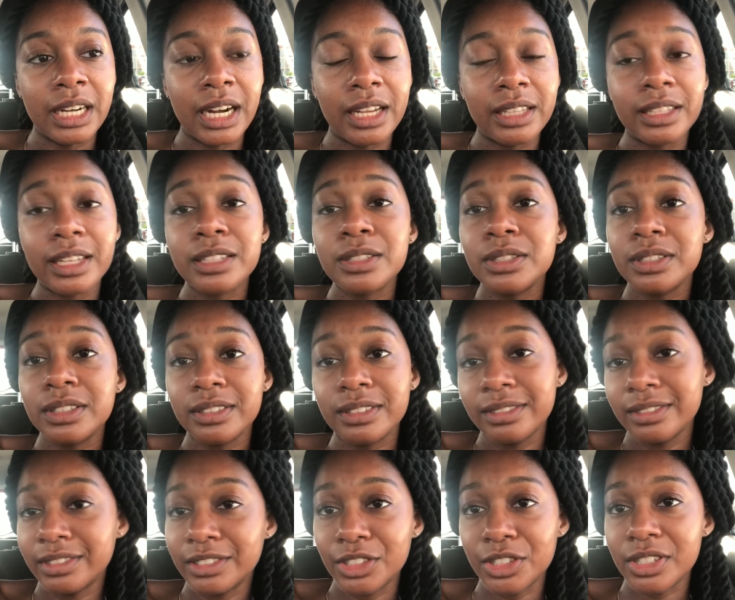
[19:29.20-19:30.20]
that's
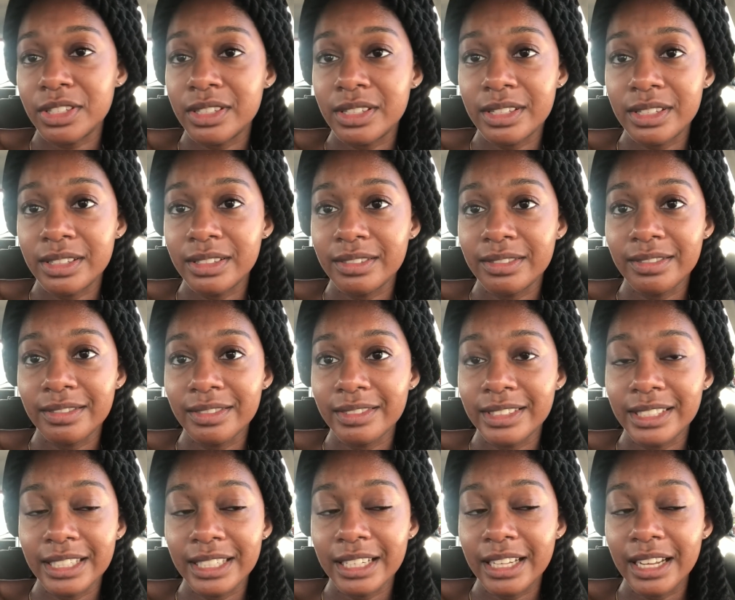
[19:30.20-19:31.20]
just
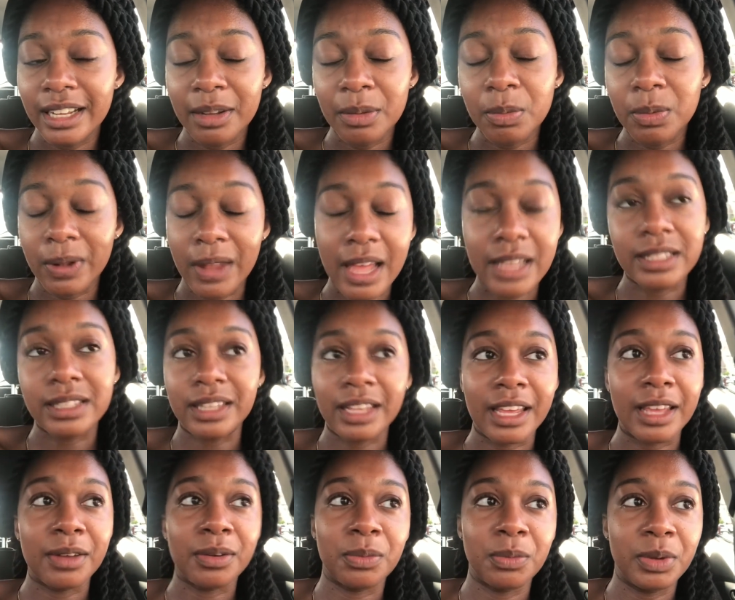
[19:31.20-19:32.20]
a
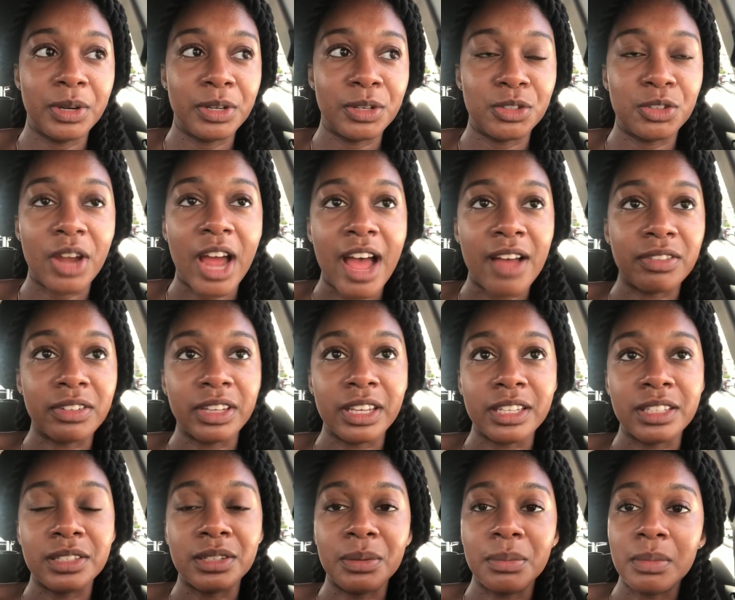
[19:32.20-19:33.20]
blessing when you're
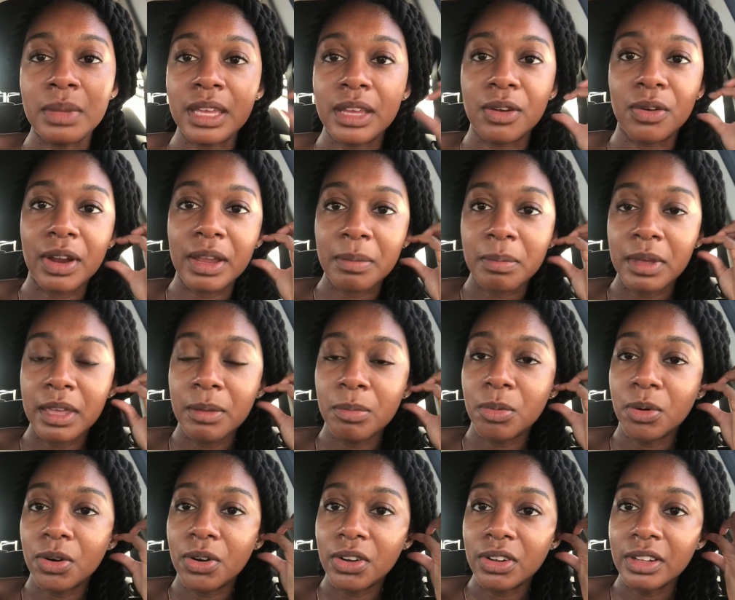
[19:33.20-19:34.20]
traveling, to meet great
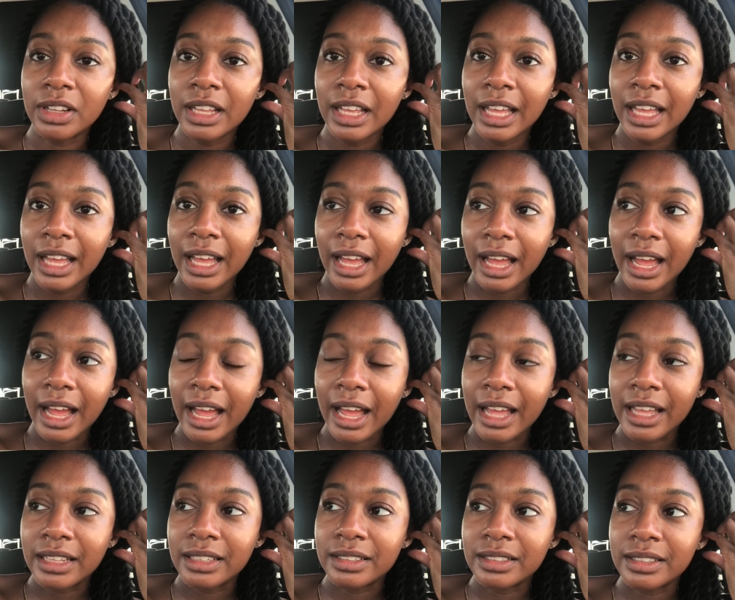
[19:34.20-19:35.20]
people,
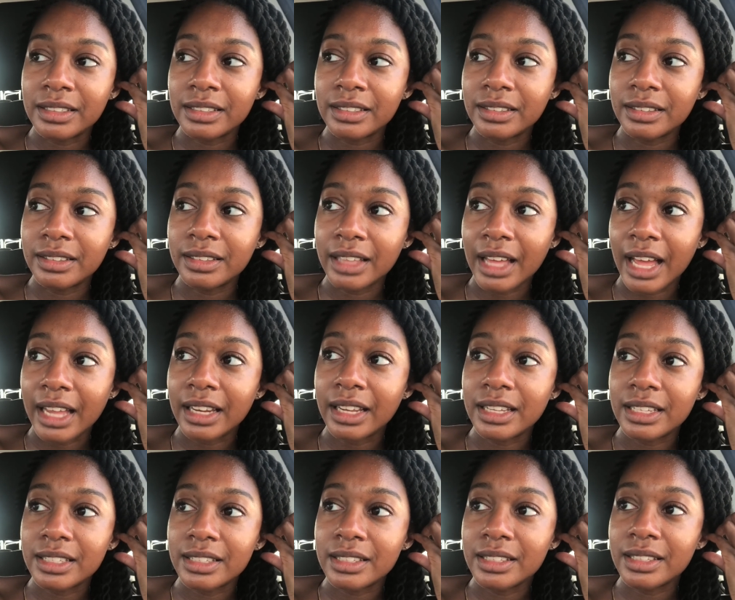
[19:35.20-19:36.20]
and that
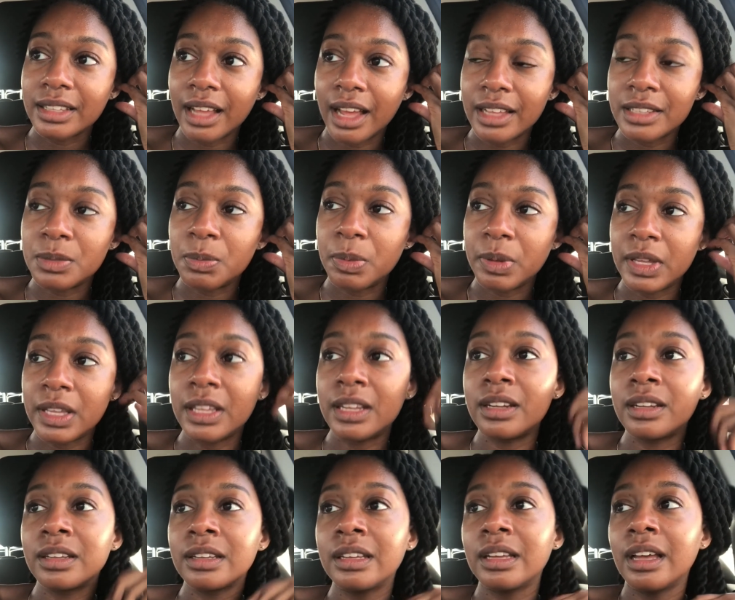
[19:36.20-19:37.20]
has
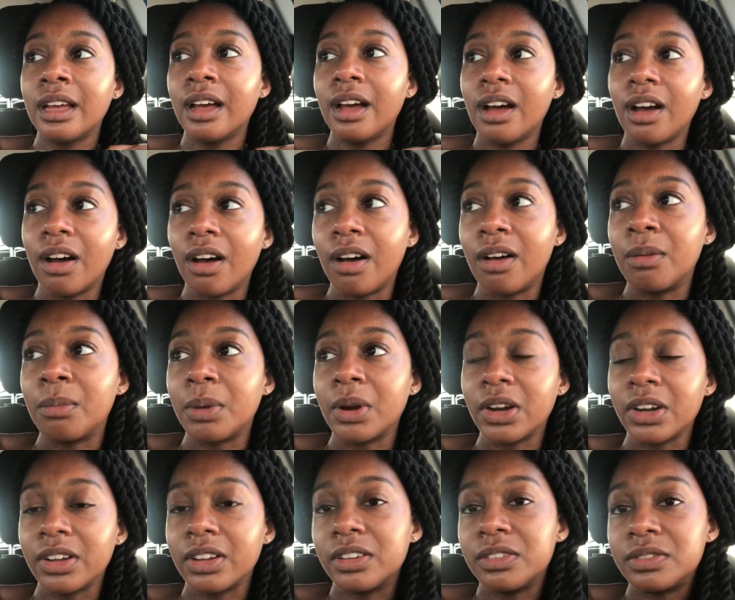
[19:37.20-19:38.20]
been a
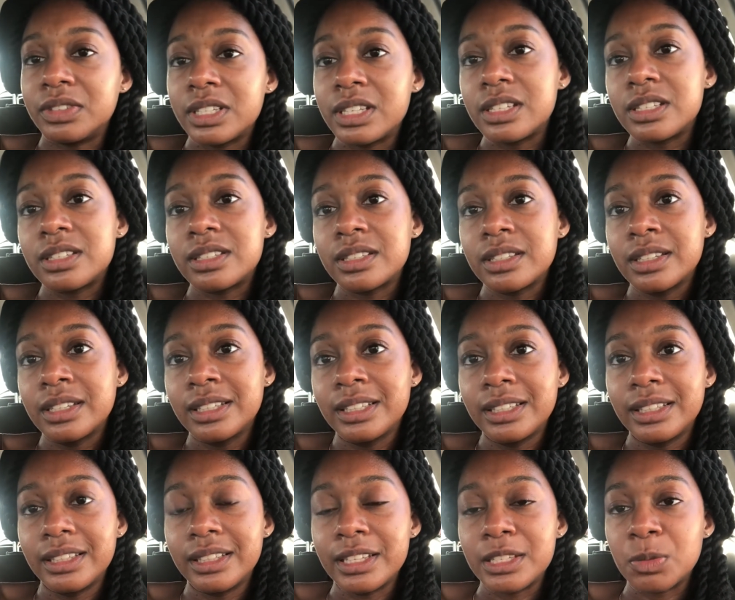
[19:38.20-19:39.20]
hallmark of this
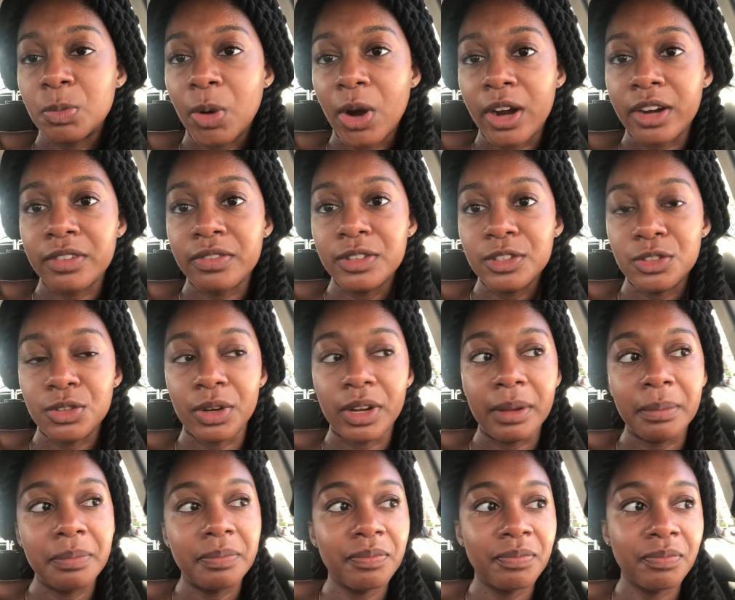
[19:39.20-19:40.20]
part of the trip.